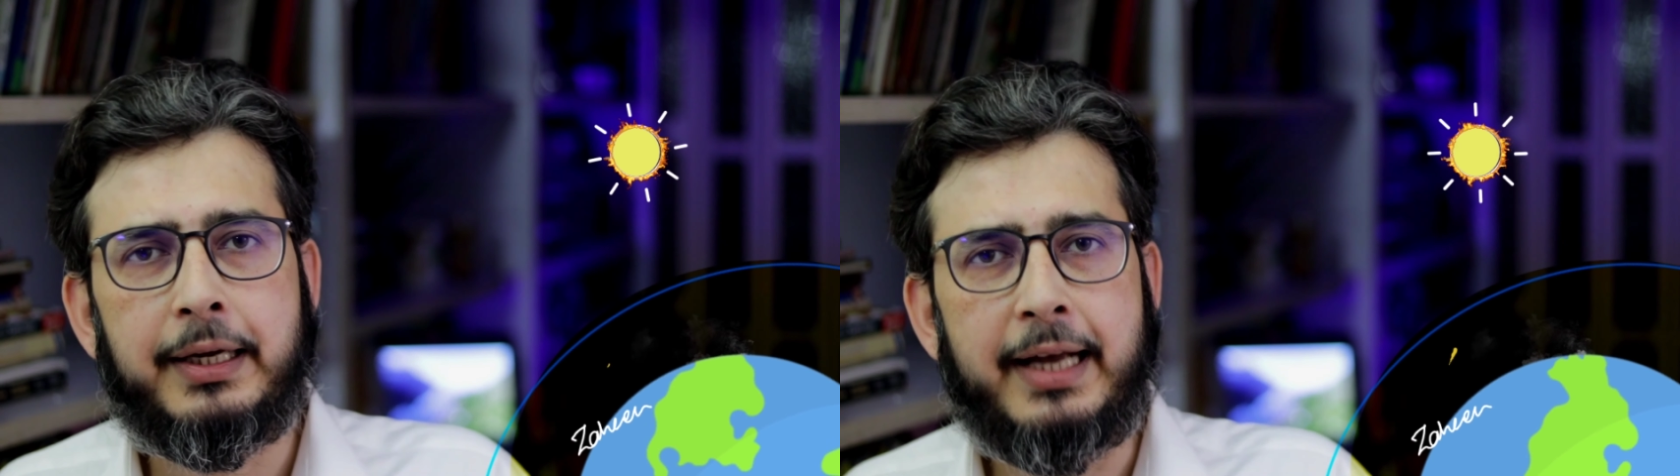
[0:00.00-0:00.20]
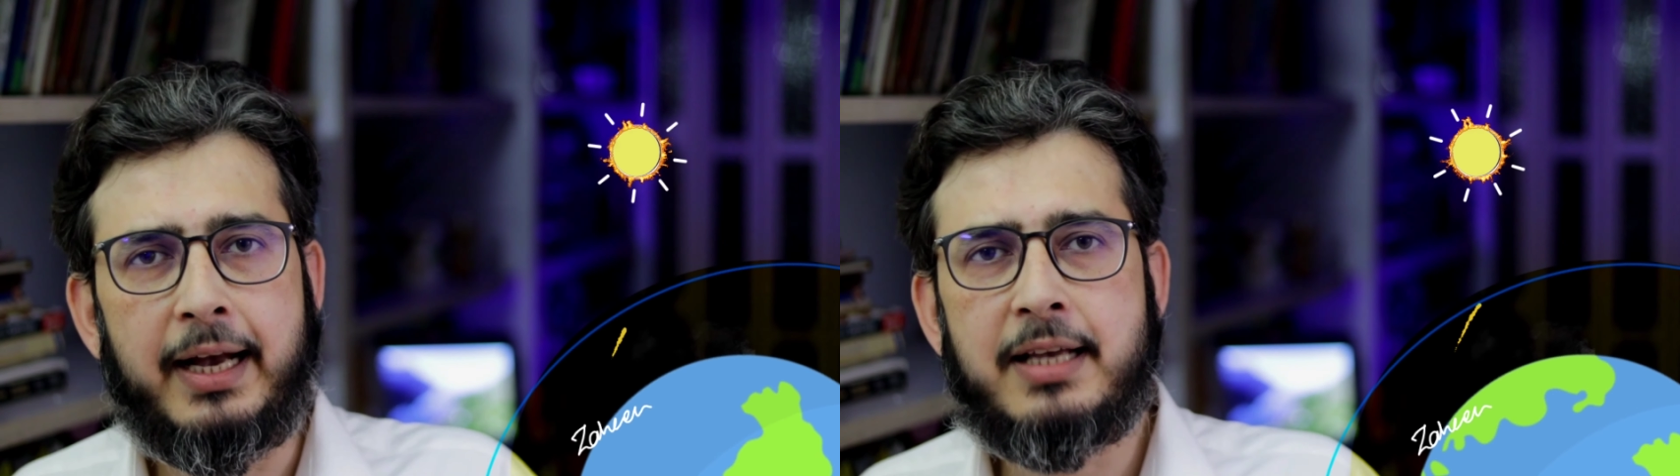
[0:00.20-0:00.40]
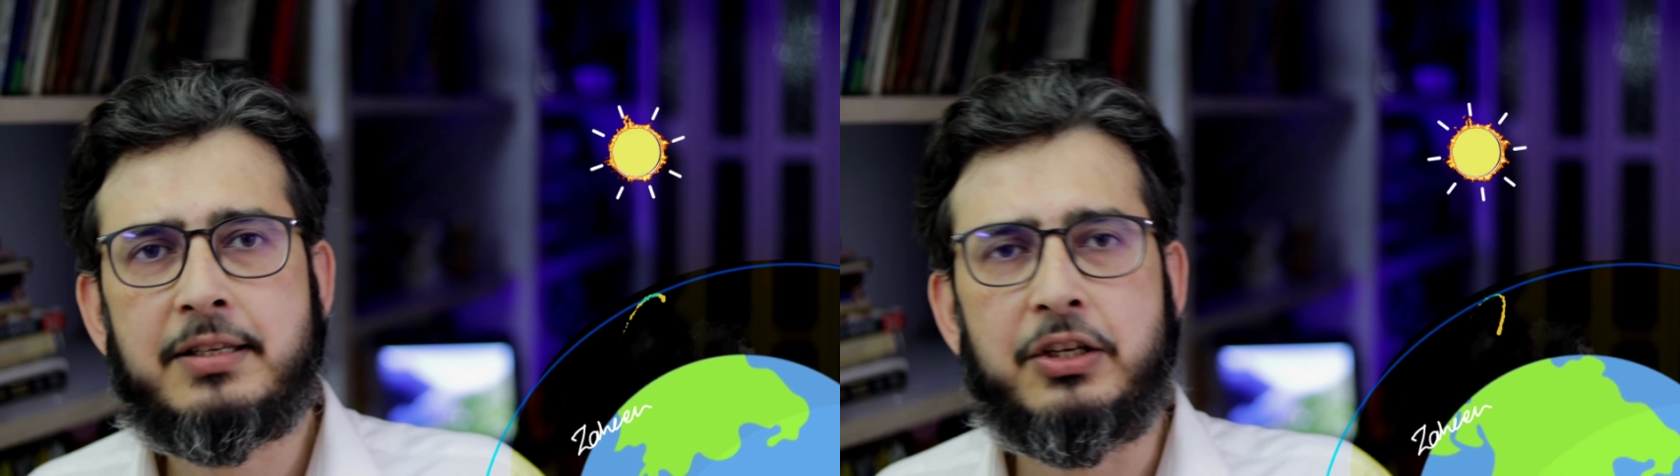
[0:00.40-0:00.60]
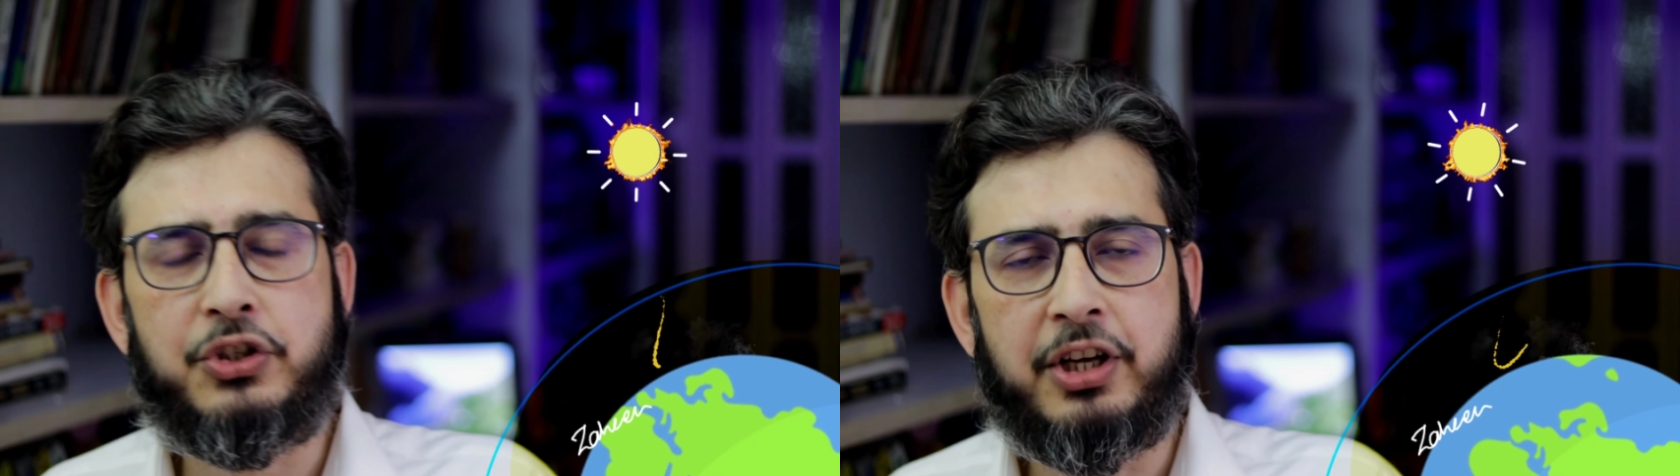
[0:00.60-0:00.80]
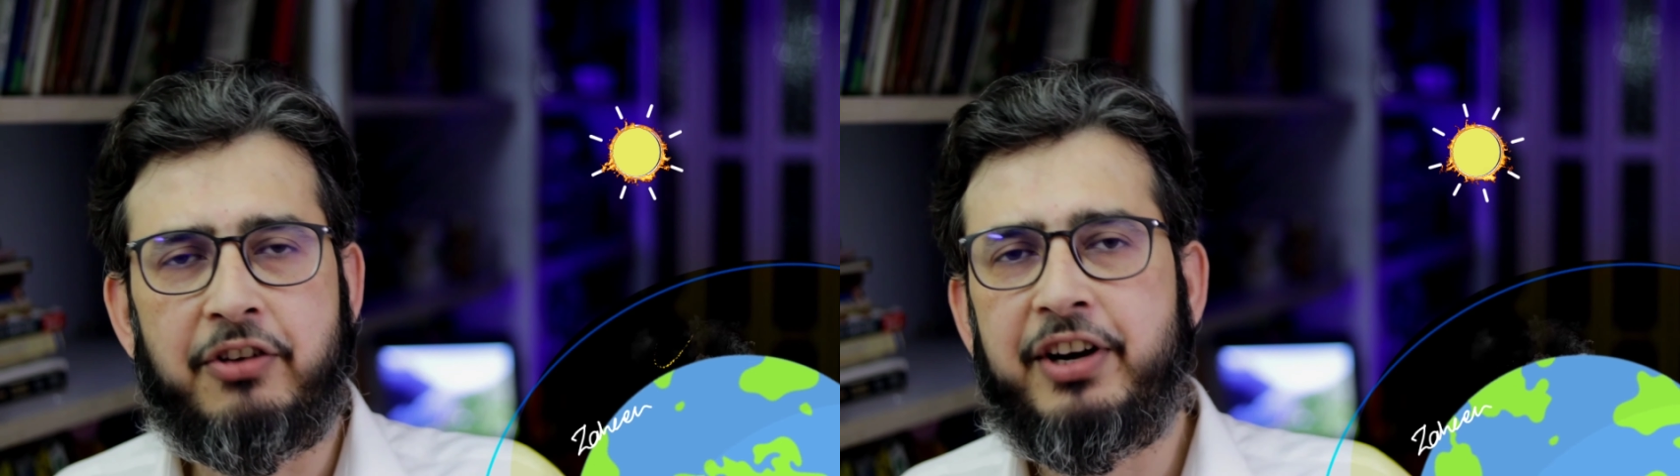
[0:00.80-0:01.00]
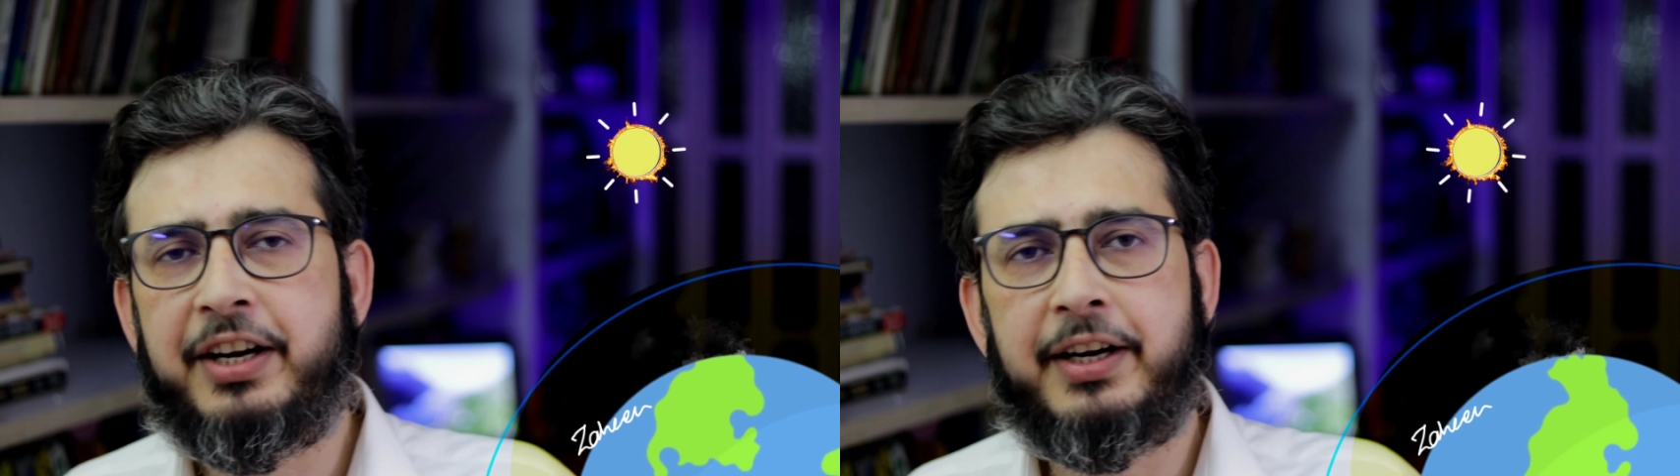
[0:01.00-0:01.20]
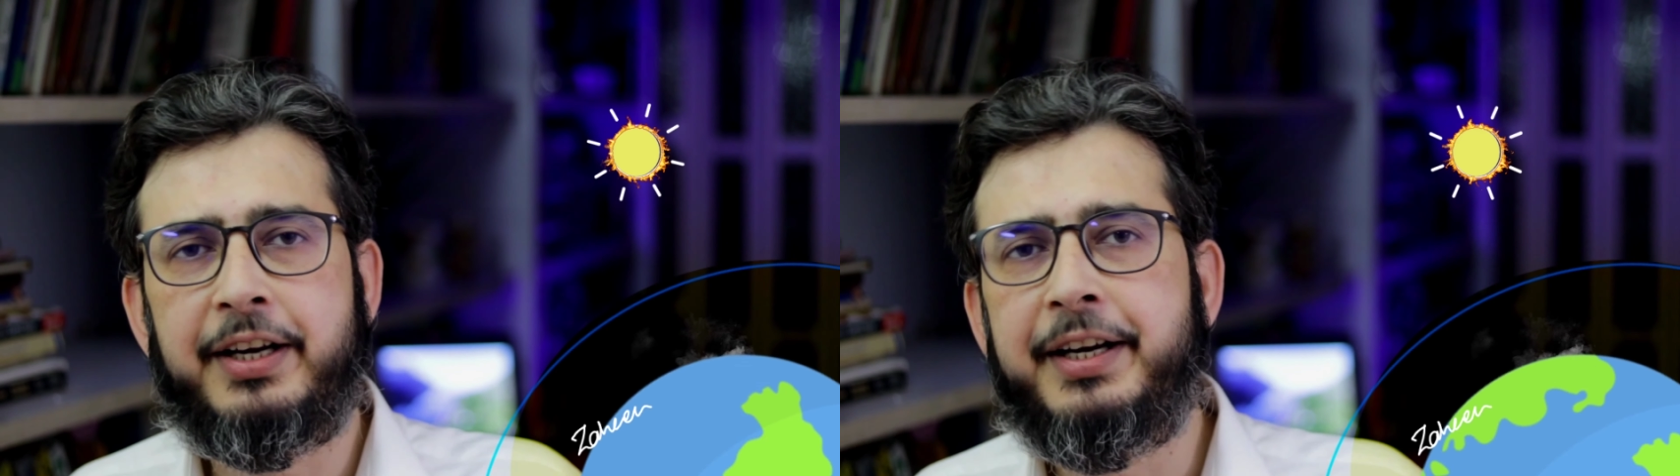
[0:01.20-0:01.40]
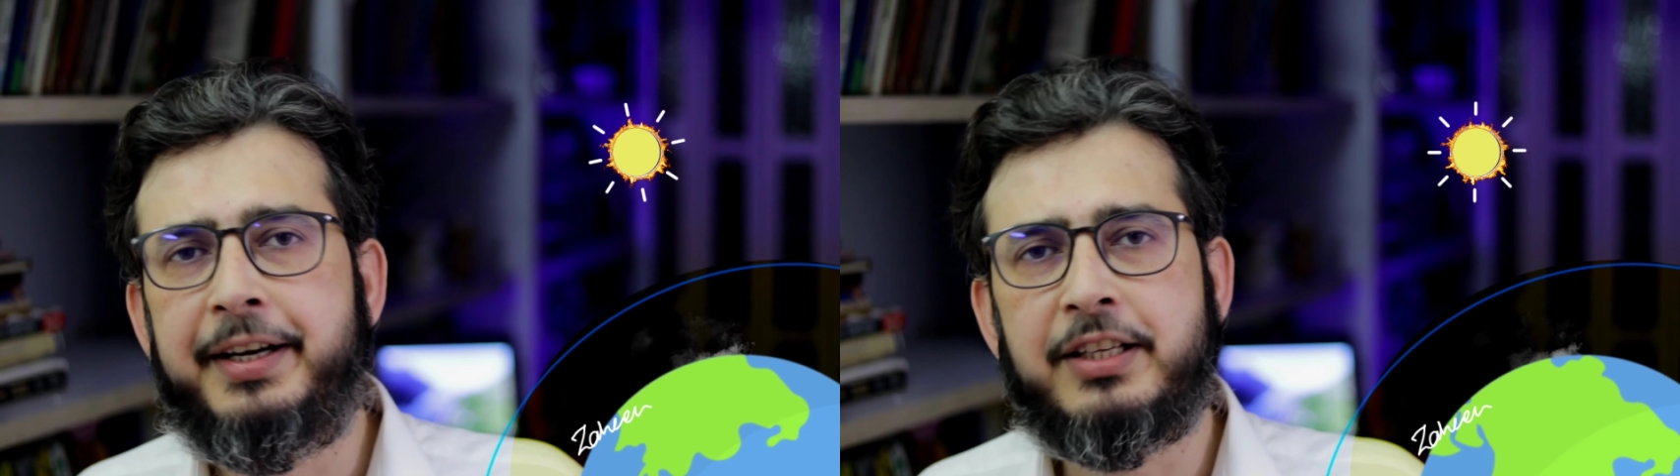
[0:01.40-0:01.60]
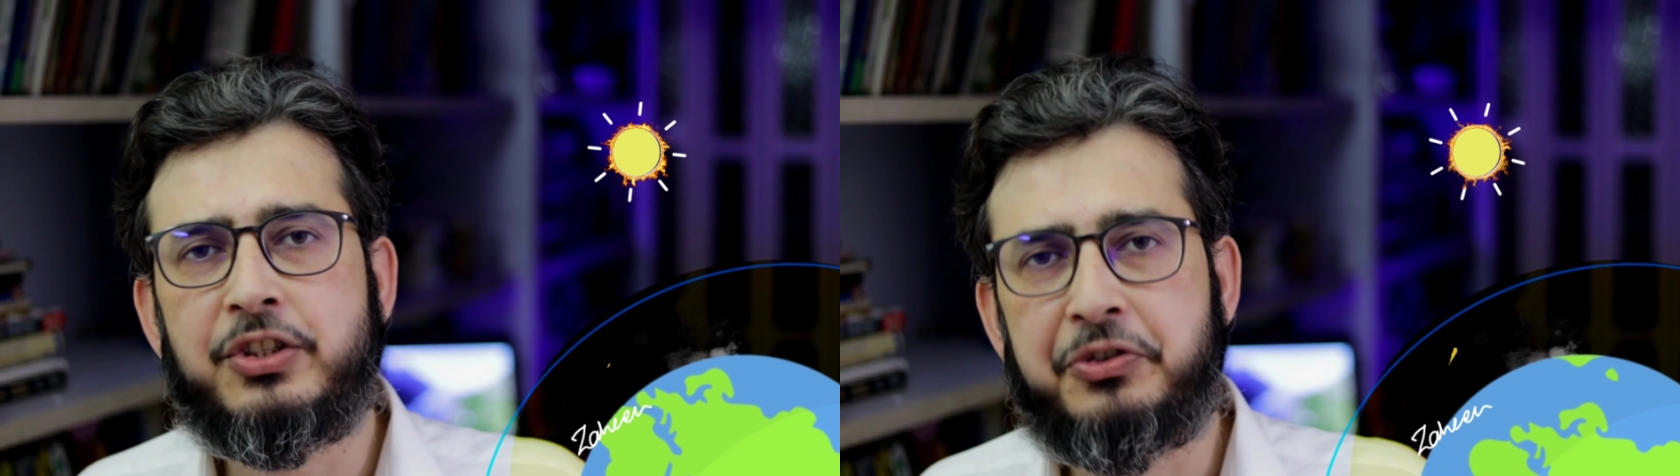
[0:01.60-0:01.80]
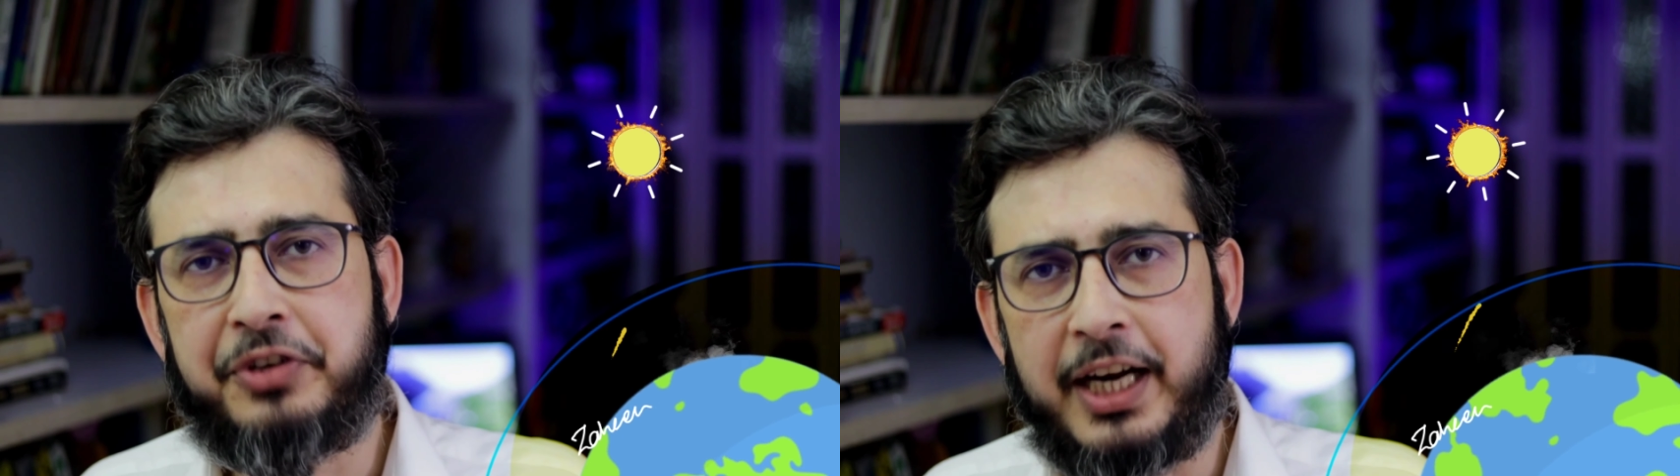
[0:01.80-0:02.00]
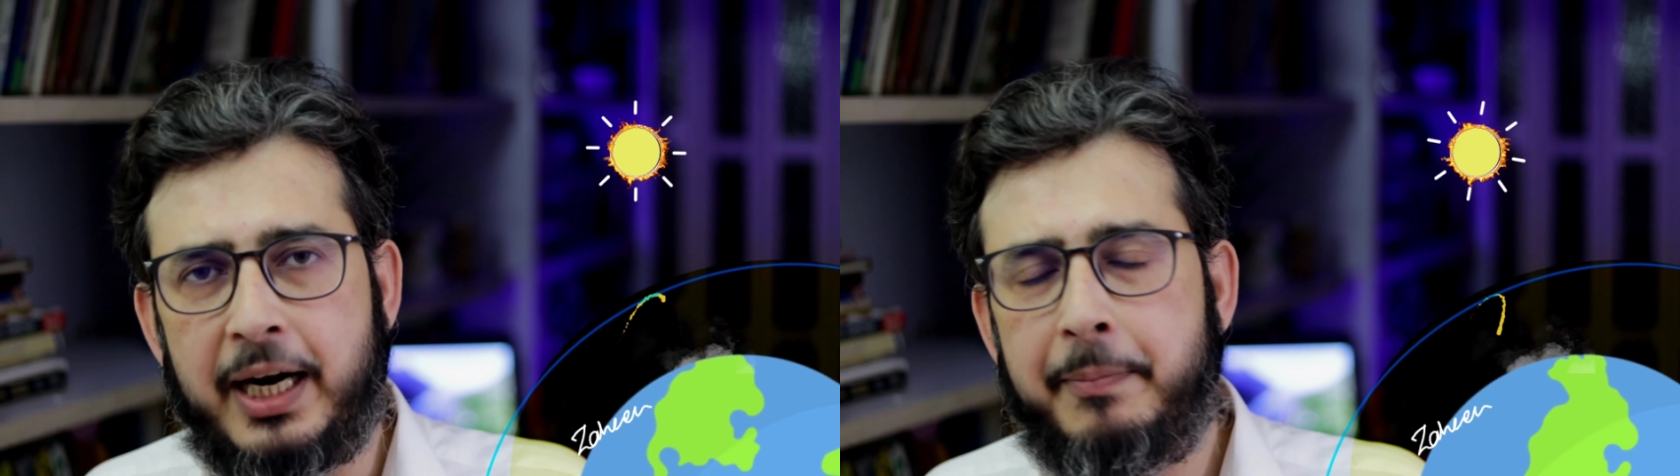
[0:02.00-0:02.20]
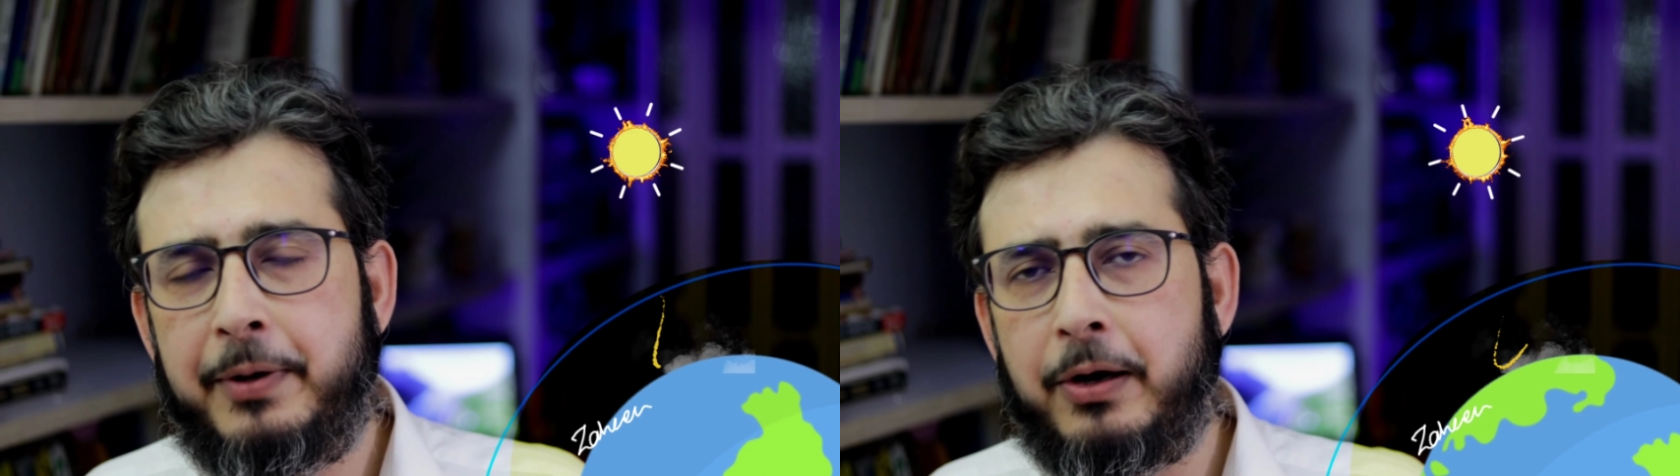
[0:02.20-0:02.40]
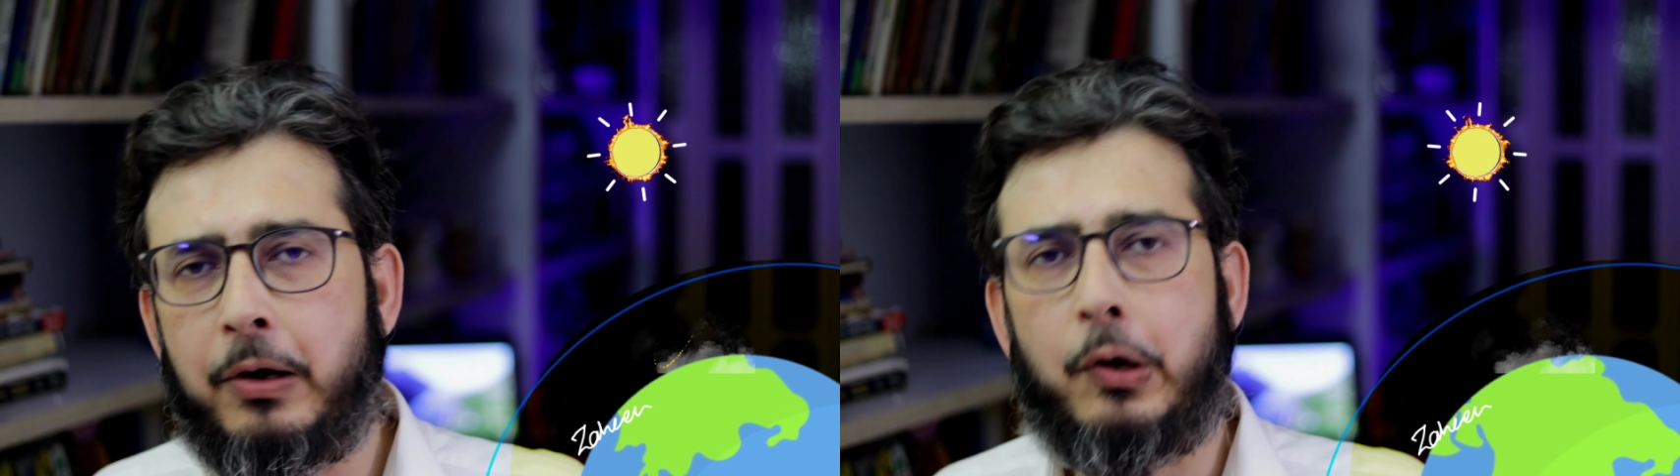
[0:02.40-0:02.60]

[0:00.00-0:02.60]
gas generated heat is trapped